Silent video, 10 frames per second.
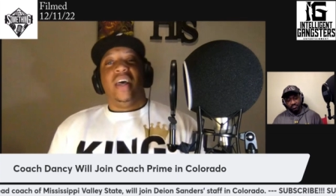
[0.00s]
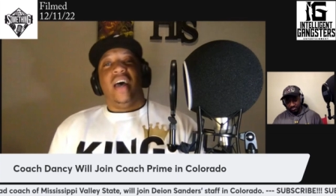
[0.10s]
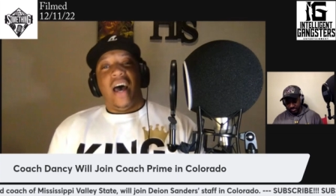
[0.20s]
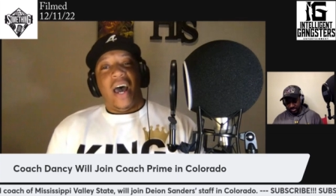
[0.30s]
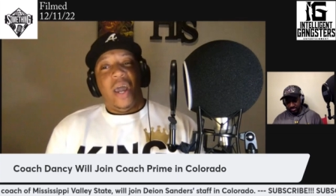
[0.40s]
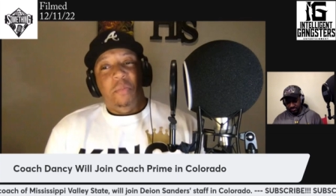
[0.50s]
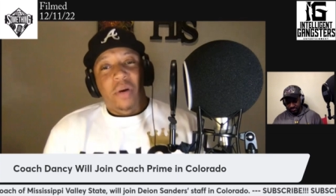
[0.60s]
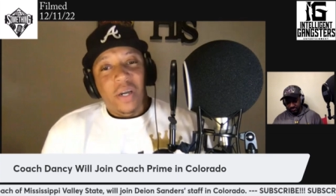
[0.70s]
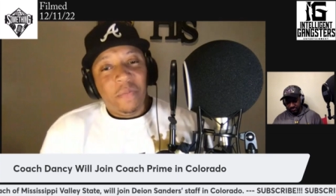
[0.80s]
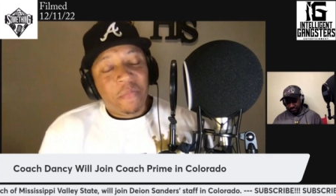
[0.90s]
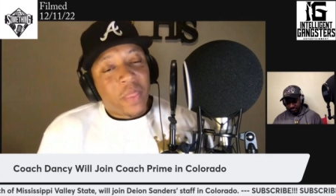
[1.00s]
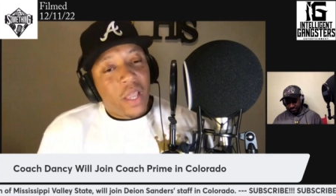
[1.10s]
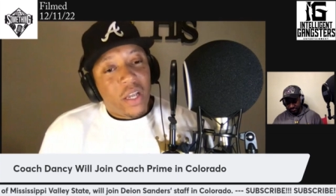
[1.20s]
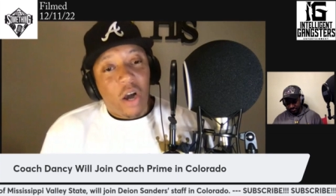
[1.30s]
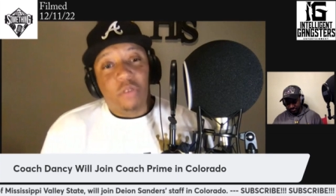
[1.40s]
All yeah. right, But
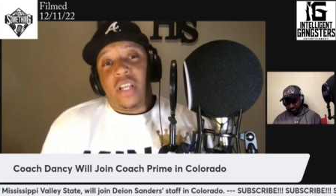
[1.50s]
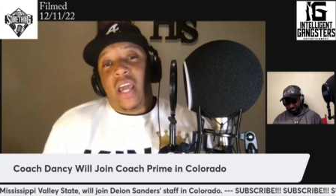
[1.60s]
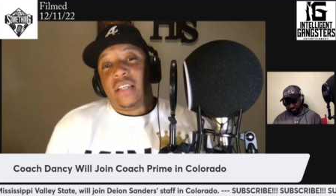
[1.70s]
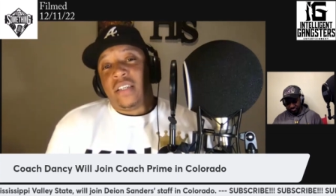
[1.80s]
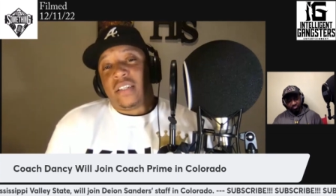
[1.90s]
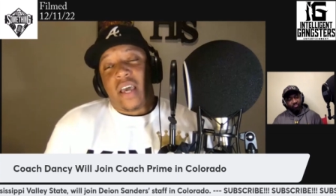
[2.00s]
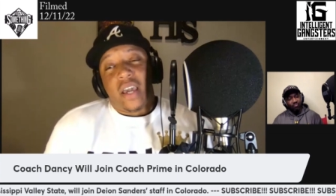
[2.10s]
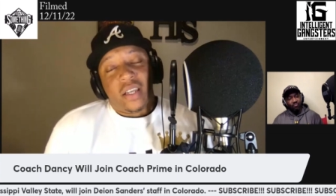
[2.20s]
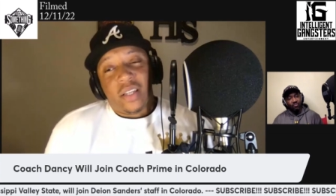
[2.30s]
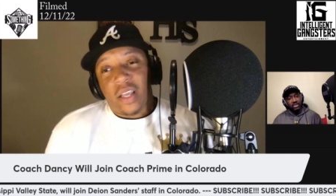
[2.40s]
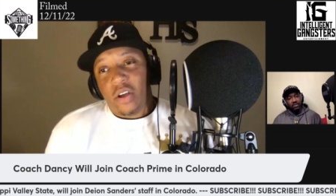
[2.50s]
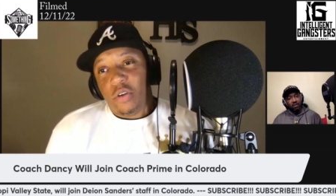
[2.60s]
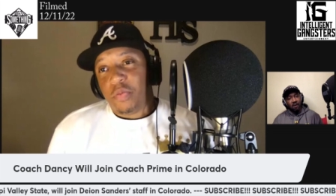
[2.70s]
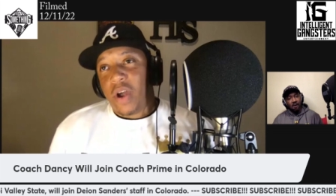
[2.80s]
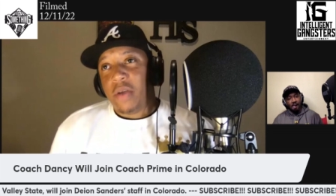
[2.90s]
Coach Dancy say that
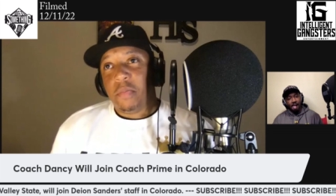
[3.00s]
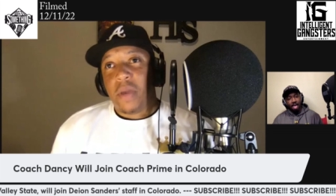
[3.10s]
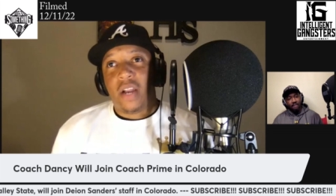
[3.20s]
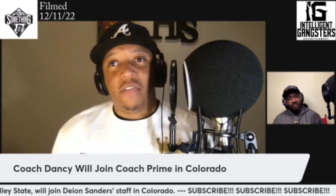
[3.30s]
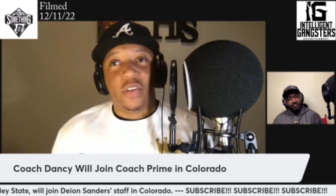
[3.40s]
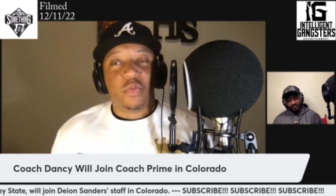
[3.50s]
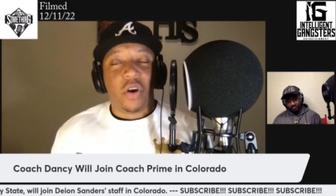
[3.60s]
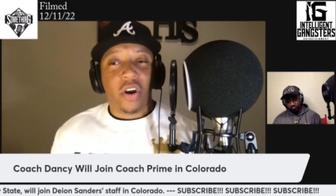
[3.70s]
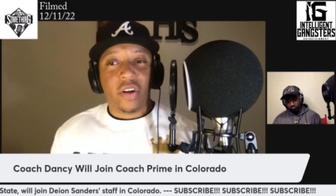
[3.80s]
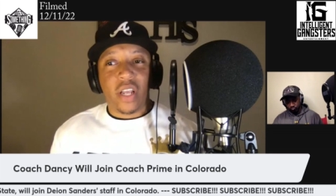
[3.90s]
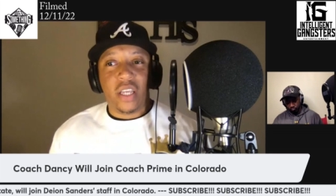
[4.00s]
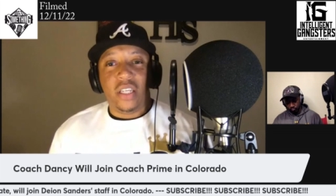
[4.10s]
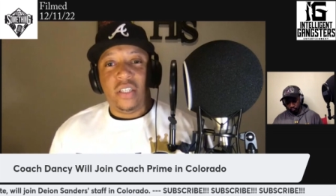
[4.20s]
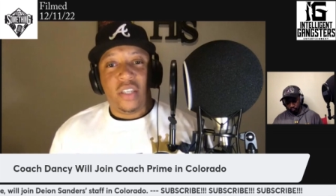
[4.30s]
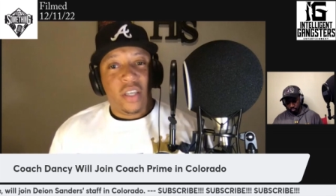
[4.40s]
Coach Prime is a man of his word, that
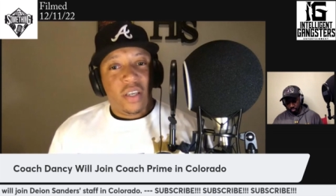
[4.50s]
he's